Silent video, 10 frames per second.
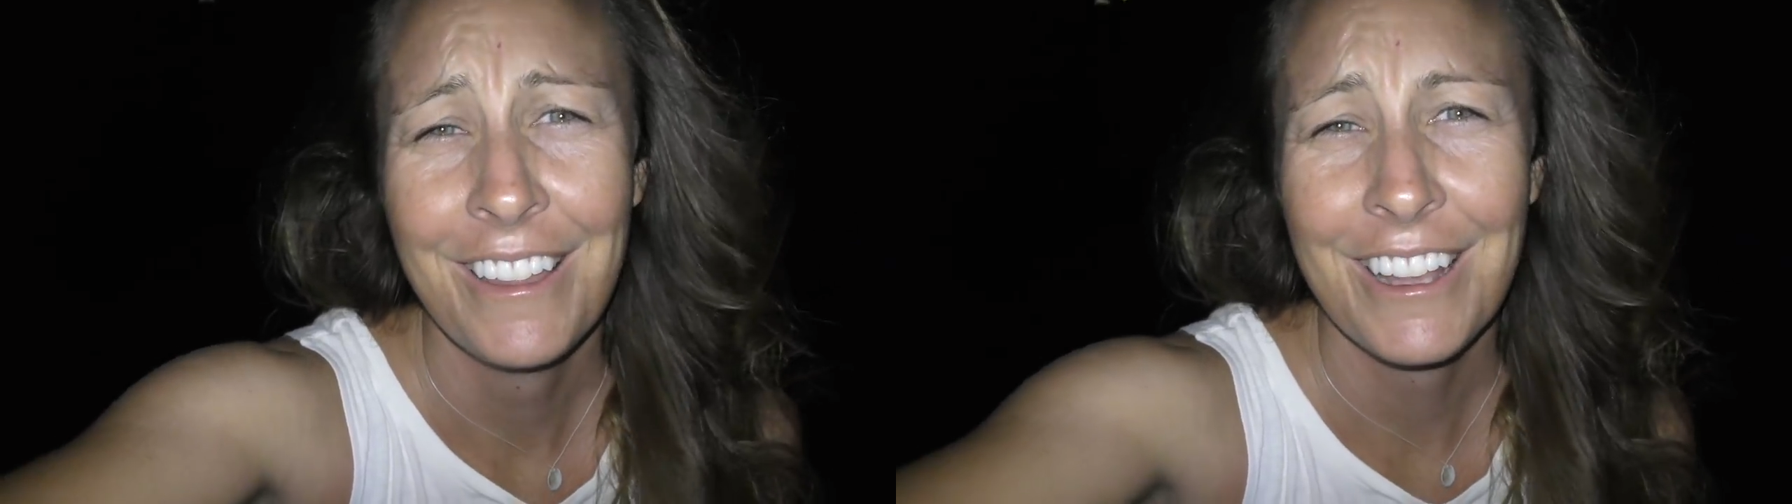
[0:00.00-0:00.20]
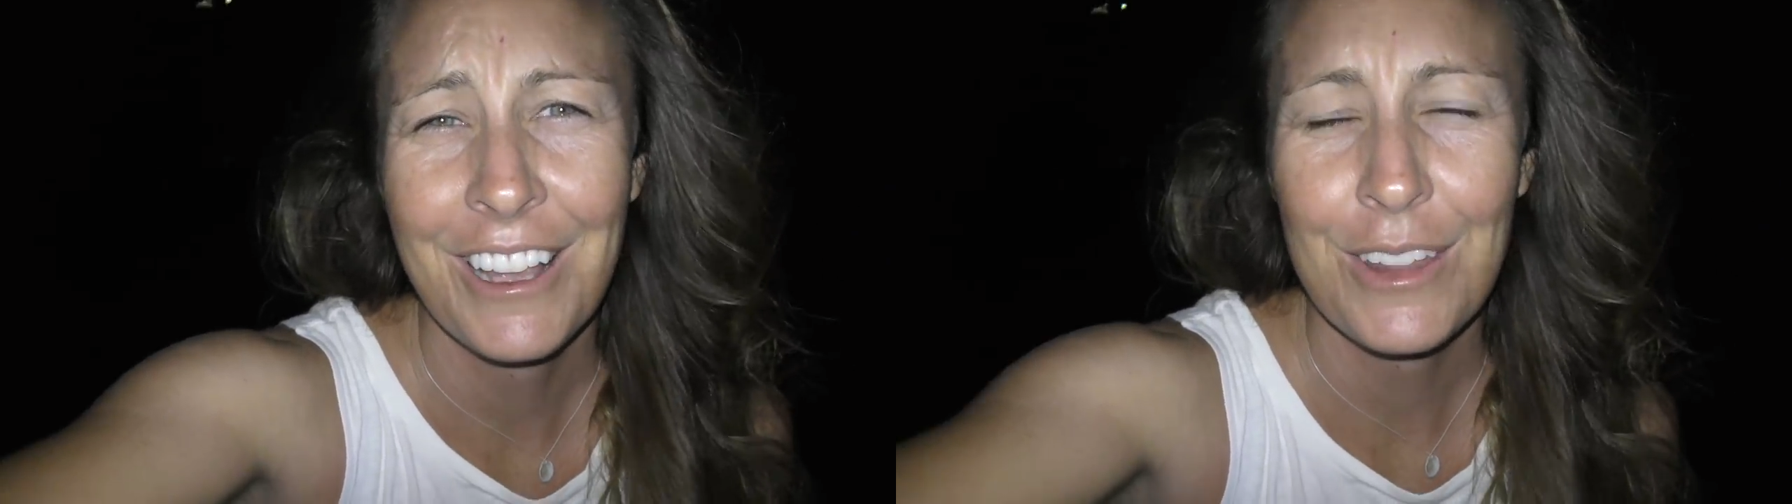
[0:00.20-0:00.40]

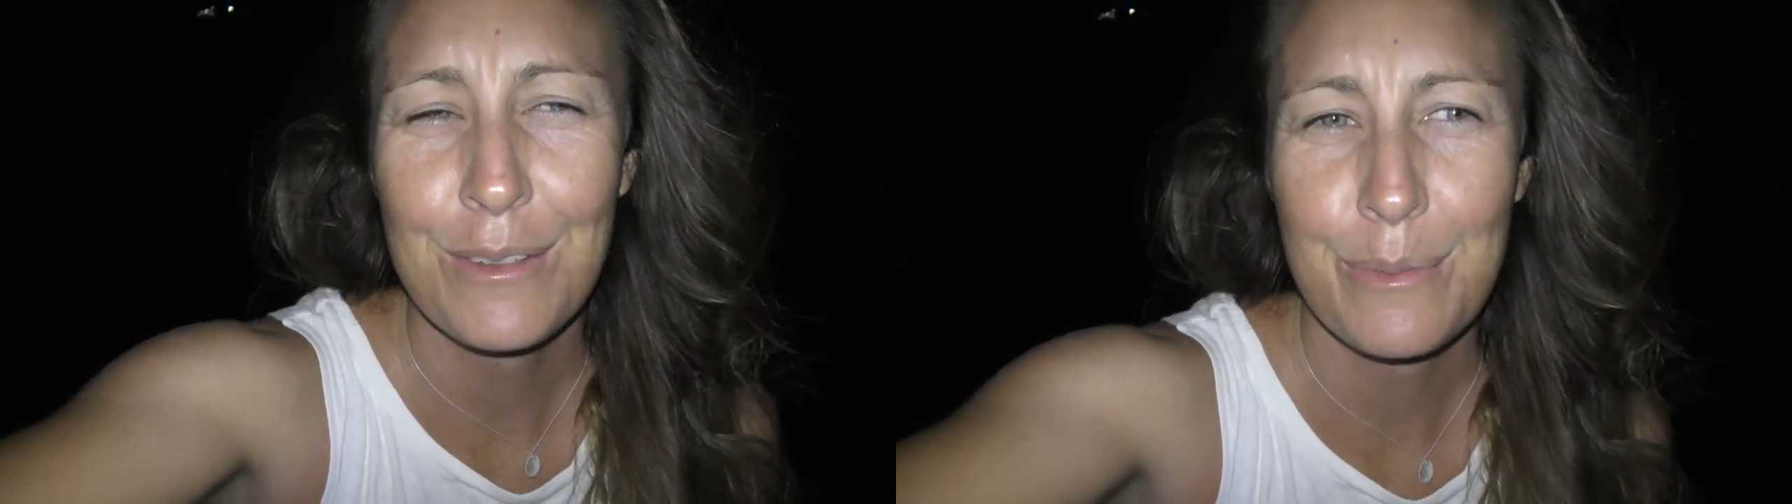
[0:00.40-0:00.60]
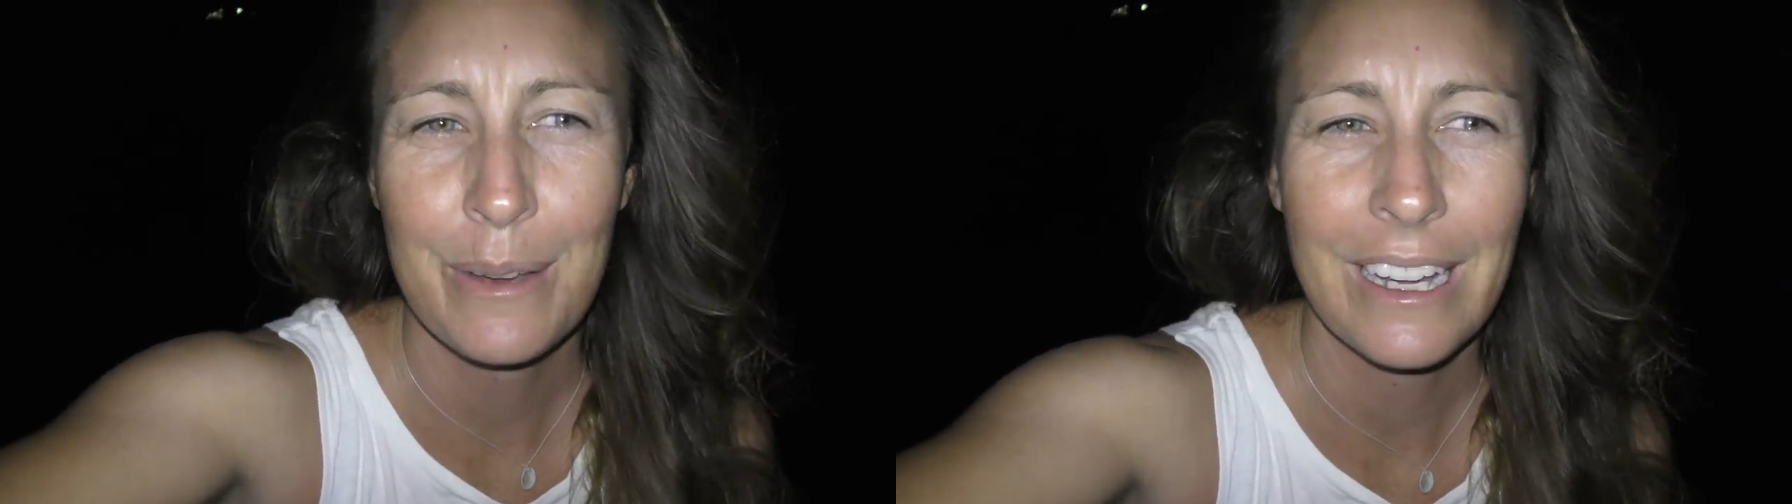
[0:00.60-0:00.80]
the girl that
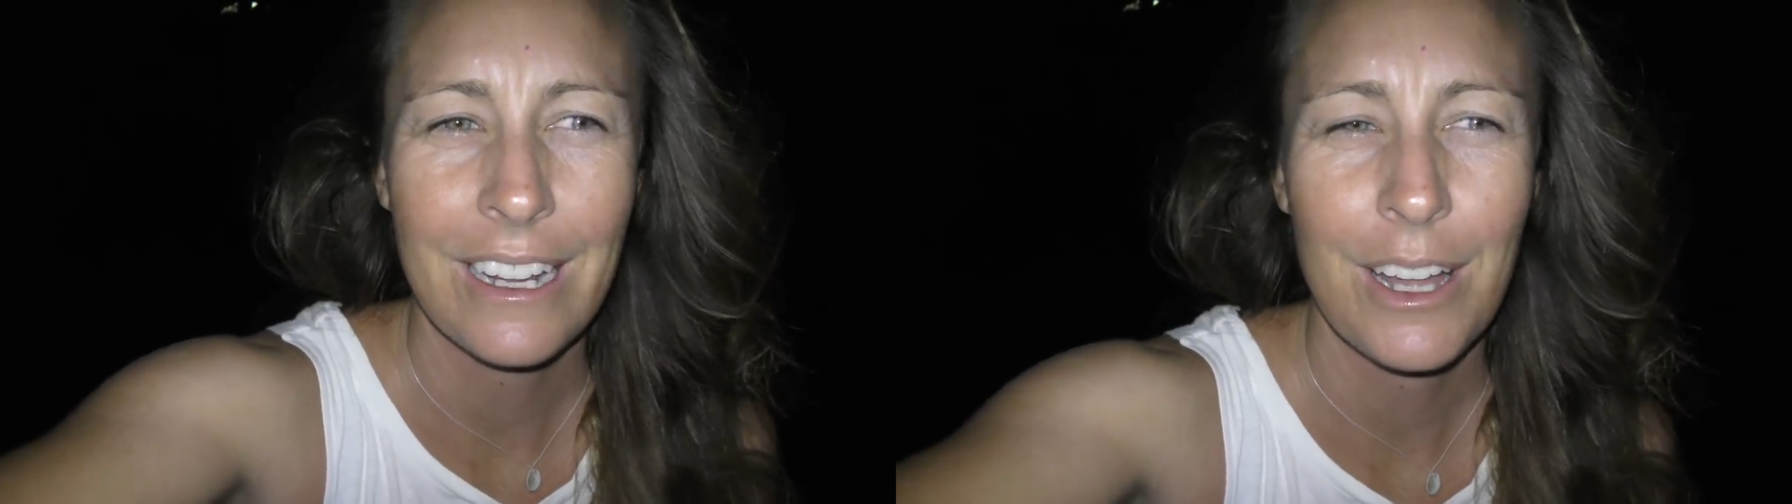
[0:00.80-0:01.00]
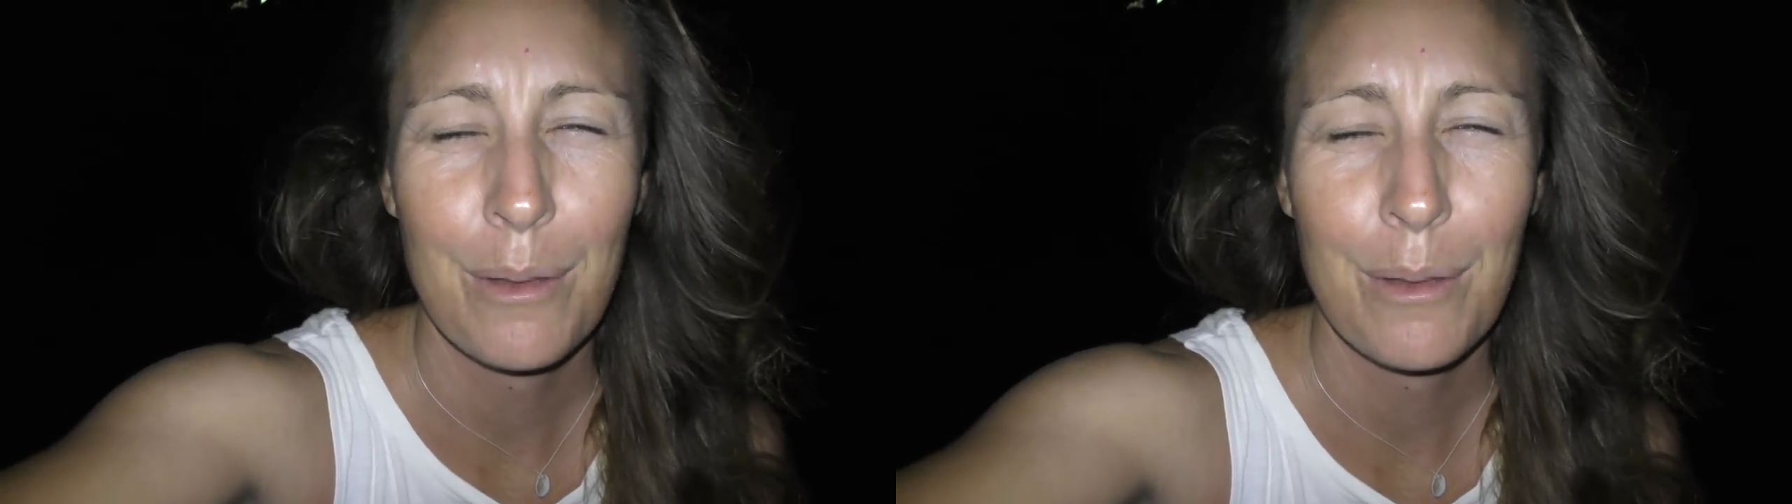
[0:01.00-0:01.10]
was bringing it,